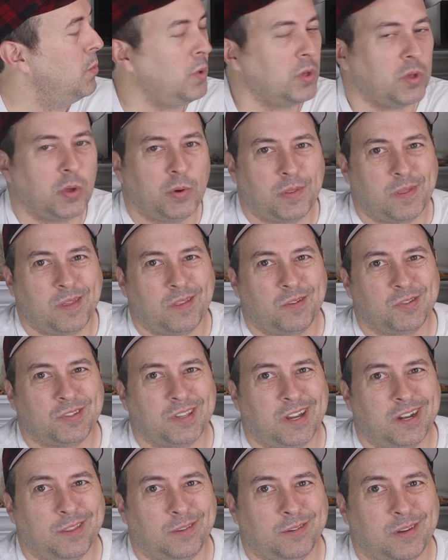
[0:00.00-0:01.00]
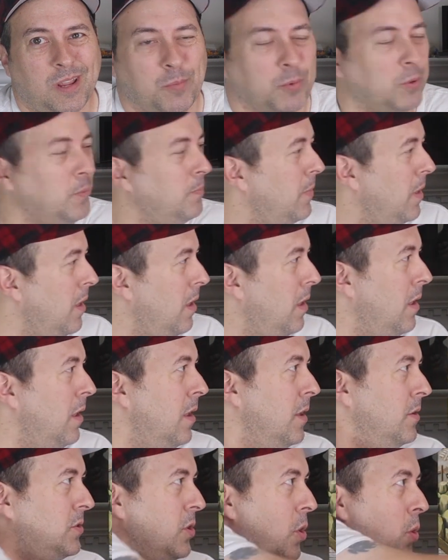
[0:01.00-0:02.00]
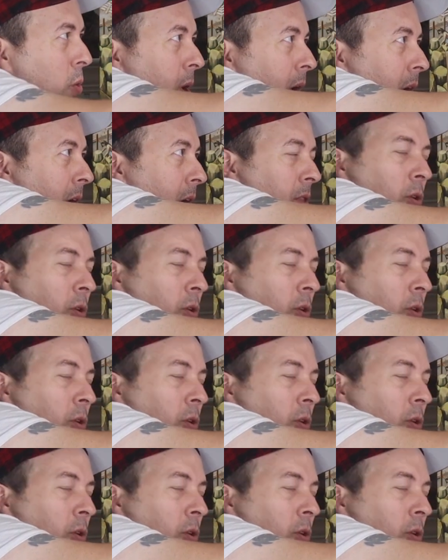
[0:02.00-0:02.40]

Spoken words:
then we'll go to the other side of the table. So